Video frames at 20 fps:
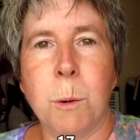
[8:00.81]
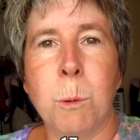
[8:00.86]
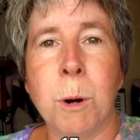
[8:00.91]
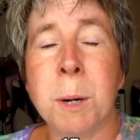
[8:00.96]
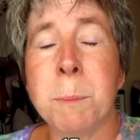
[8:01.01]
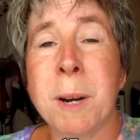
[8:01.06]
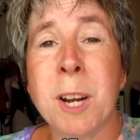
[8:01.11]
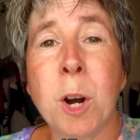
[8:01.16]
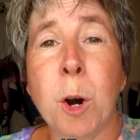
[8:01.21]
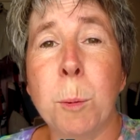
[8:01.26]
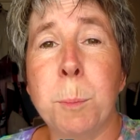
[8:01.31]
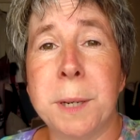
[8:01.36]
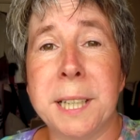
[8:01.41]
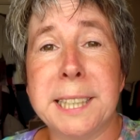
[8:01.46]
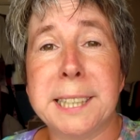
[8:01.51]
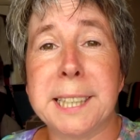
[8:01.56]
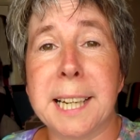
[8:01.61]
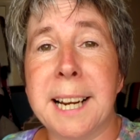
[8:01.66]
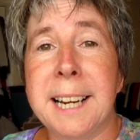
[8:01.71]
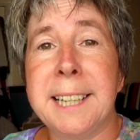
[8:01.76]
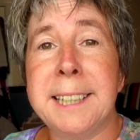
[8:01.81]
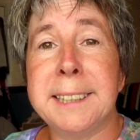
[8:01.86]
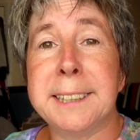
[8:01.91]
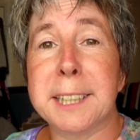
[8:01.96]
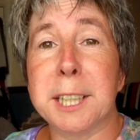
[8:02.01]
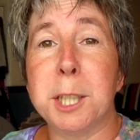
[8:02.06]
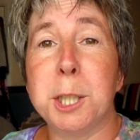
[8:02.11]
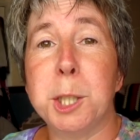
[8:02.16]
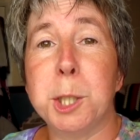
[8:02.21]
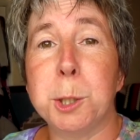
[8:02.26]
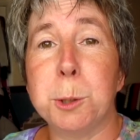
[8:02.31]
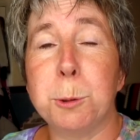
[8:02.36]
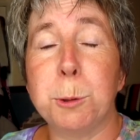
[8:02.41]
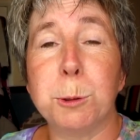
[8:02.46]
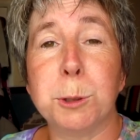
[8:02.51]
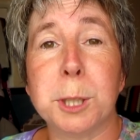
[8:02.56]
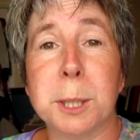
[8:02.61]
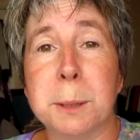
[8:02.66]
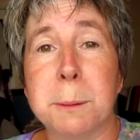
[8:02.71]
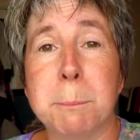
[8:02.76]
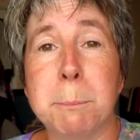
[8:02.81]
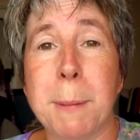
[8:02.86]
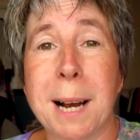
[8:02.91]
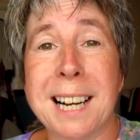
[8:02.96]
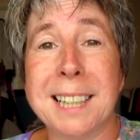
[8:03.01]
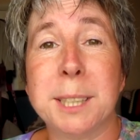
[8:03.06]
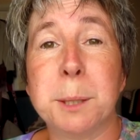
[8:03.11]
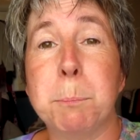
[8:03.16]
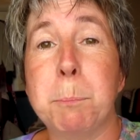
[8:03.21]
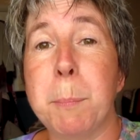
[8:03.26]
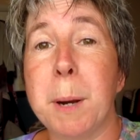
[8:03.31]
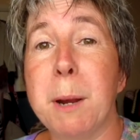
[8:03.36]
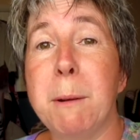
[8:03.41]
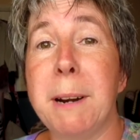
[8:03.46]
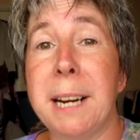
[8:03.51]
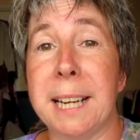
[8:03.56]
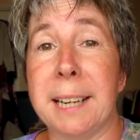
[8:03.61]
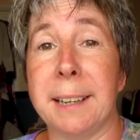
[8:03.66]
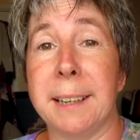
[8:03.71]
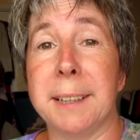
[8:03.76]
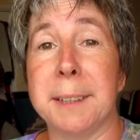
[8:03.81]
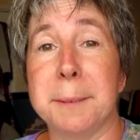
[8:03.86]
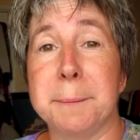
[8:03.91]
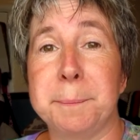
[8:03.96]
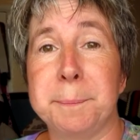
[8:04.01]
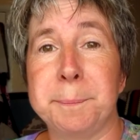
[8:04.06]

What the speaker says: One of my hobbies is short mat bowling.